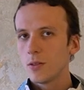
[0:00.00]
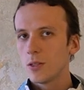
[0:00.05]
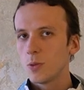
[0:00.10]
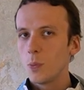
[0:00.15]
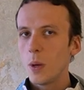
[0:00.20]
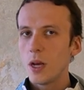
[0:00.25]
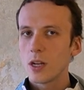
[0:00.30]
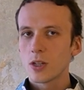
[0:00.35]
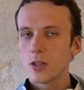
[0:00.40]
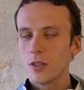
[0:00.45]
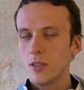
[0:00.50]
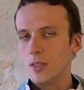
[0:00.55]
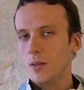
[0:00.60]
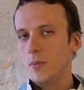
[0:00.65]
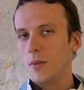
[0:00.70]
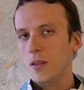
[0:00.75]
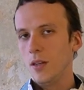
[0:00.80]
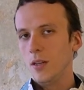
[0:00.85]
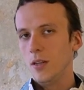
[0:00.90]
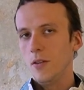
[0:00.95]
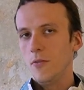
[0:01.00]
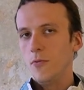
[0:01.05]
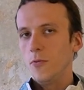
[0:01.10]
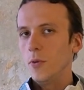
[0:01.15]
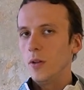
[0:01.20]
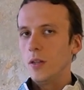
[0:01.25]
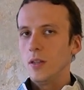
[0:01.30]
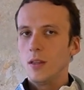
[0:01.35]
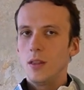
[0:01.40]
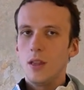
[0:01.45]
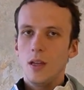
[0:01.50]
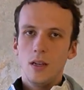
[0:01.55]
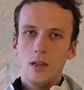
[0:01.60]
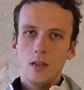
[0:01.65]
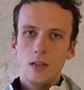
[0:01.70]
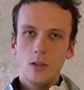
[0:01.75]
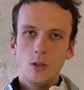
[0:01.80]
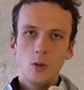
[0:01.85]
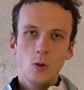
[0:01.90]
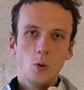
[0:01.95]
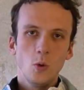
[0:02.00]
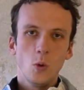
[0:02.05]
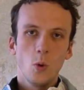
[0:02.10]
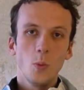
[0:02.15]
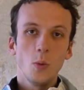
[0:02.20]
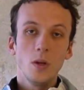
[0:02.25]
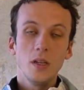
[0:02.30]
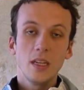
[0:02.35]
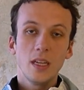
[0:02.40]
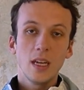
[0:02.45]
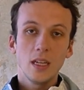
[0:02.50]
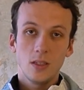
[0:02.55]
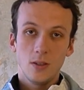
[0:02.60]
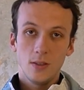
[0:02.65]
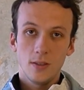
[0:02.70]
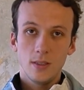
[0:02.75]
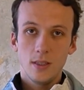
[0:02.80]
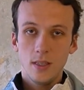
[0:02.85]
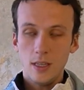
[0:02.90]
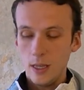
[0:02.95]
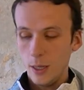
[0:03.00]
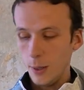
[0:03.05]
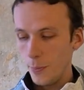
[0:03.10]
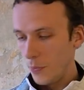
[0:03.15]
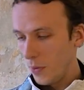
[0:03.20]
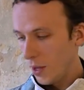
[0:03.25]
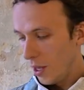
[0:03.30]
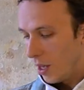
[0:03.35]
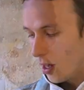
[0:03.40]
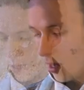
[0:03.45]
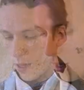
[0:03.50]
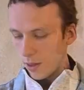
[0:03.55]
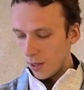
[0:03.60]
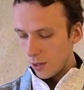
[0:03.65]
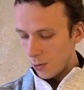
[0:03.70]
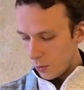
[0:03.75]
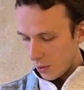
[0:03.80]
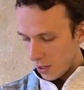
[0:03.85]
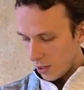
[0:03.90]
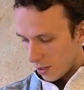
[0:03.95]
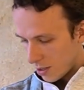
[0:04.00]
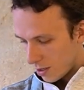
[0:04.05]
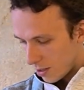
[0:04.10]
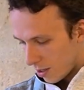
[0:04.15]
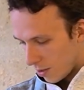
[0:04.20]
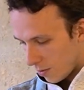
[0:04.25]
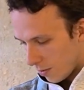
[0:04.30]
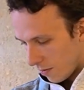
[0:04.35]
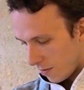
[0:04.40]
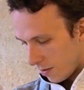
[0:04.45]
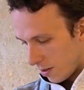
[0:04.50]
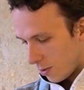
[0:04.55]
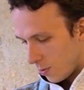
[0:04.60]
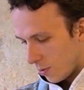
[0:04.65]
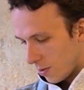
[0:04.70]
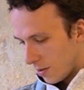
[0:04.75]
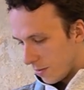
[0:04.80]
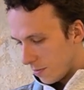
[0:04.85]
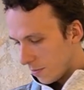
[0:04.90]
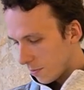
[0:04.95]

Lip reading: special, something different than you normally get to see. I think we can start with this one.